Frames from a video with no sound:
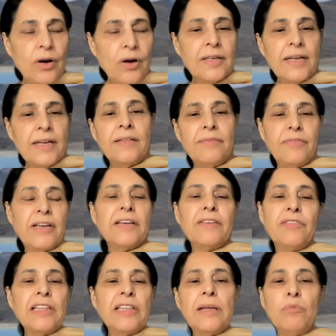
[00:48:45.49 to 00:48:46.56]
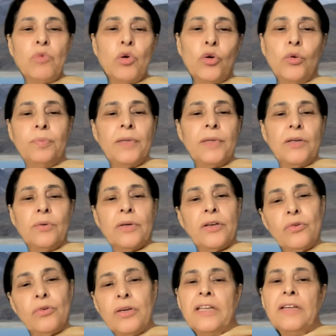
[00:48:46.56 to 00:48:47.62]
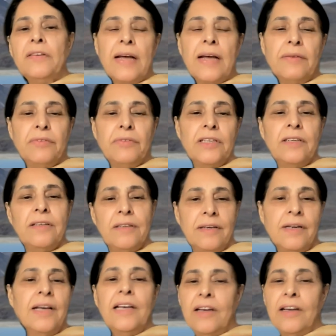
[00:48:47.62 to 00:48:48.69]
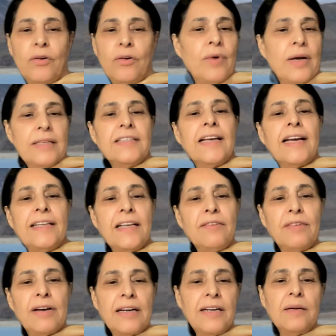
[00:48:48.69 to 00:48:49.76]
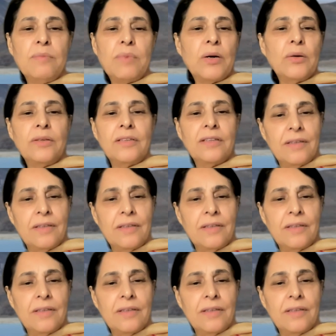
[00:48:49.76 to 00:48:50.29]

not and we are giving them hope that okay you can even have children on one side they're worried about